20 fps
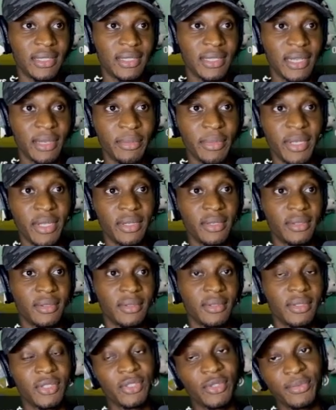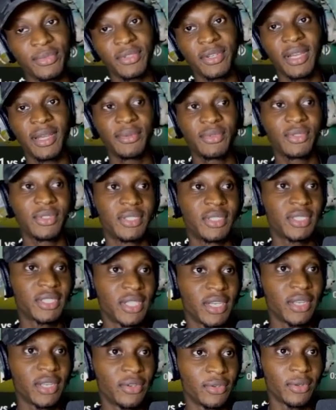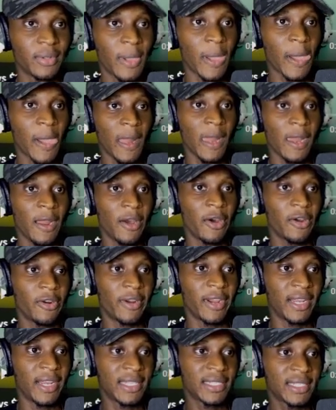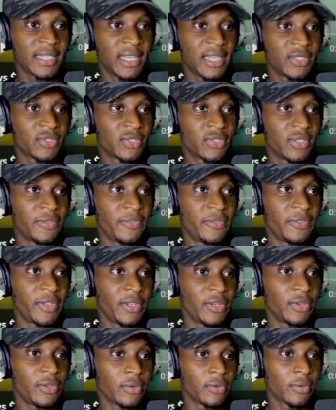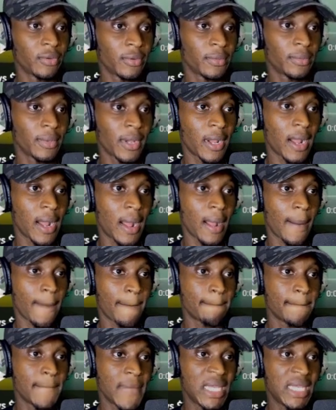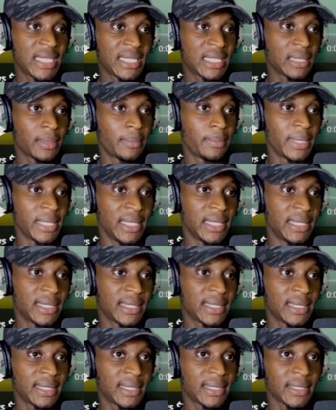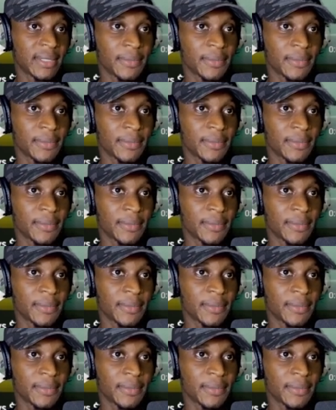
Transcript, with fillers: I mean, subscribe to the channel. All right, let's get into the video. Mister Beast.